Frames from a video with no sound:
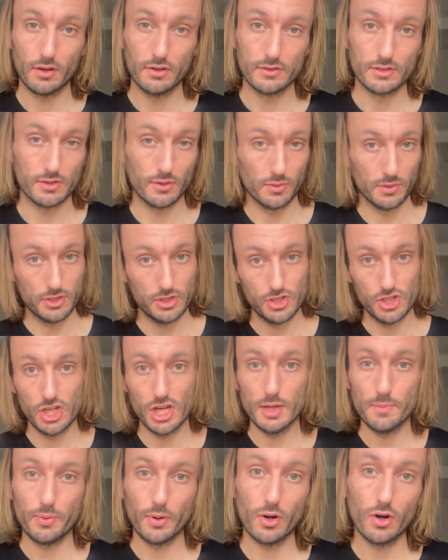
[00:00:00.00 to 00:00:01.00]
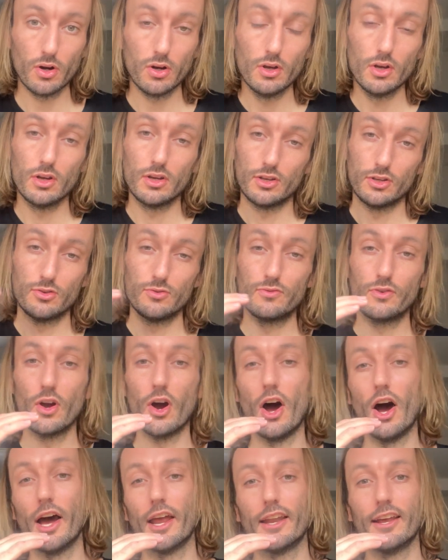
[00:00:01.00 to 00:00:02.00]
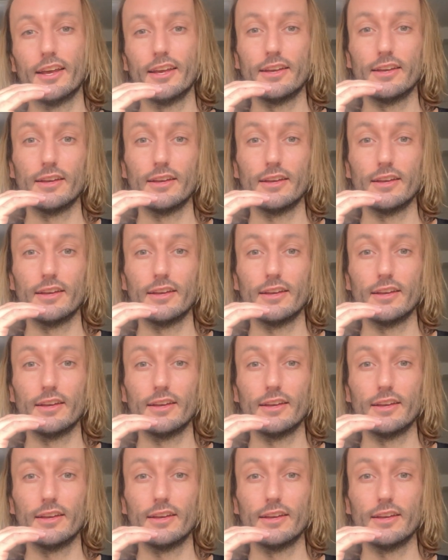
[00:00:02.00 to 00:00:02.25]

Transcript: So it's cheaper, you've got,